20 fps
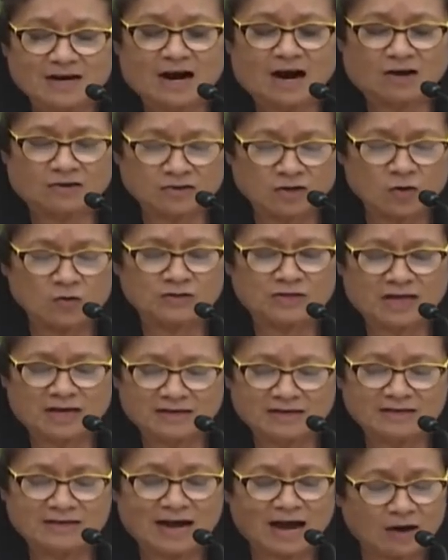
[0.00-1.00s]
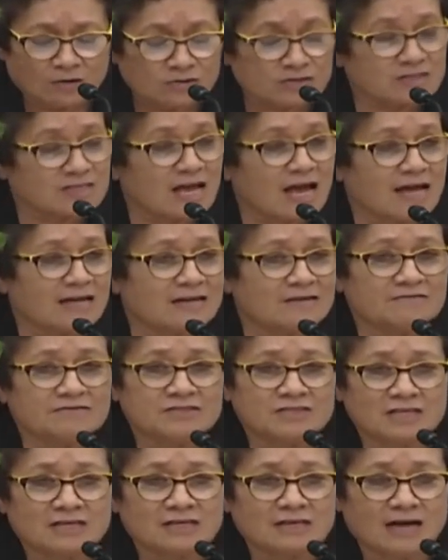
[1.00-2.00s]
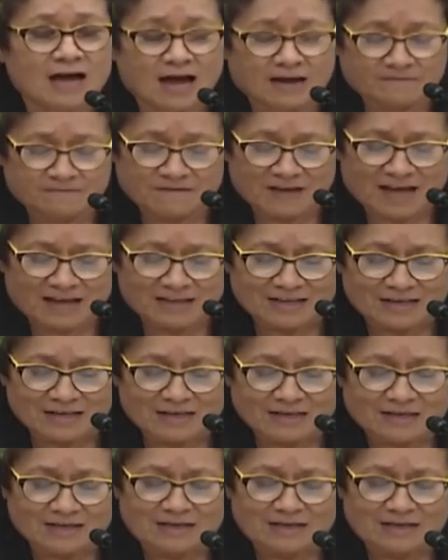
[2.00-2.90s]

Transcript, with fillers: are located outside of Silicon Valley.